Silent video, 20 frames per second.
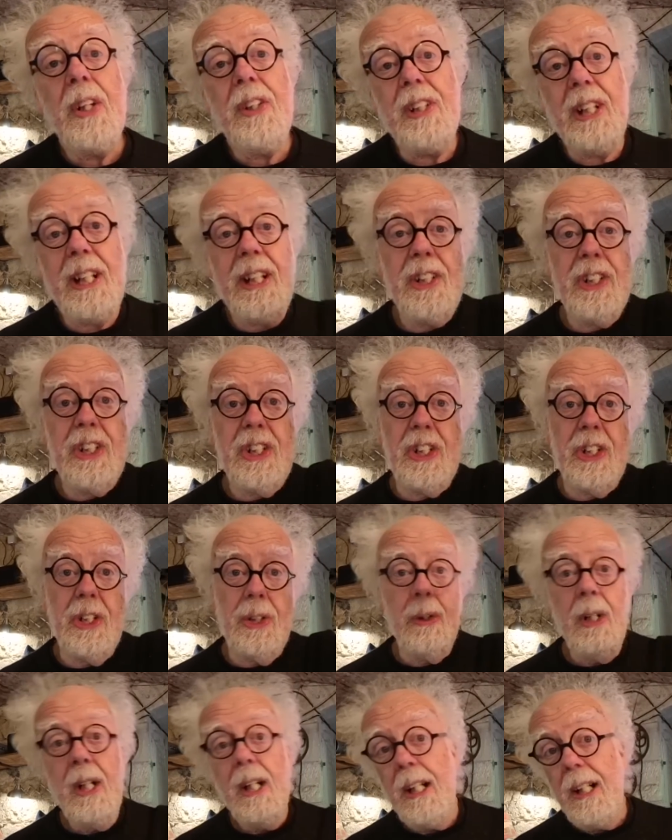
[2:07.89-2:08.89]
needs
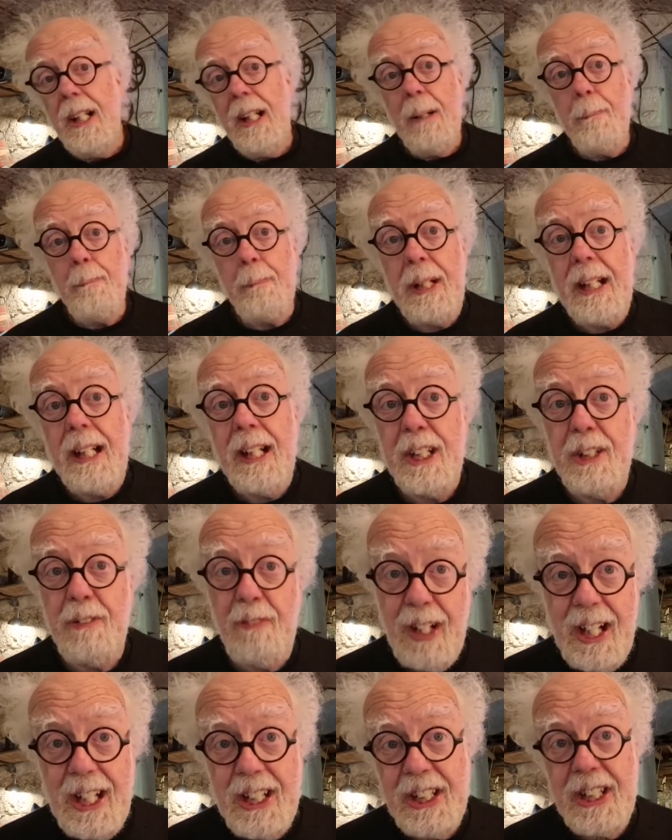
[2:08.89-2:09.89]
to be as
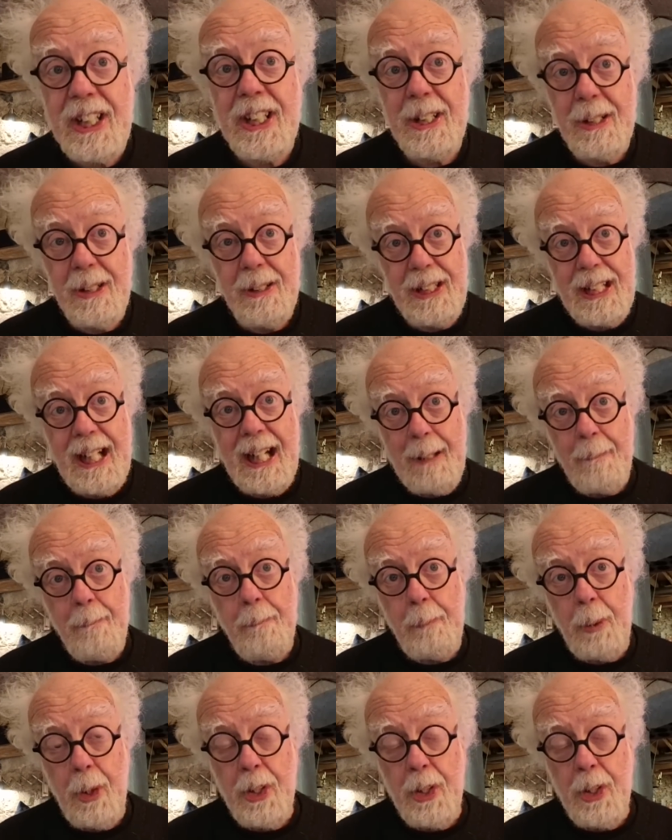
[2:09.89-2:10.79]
fast as damn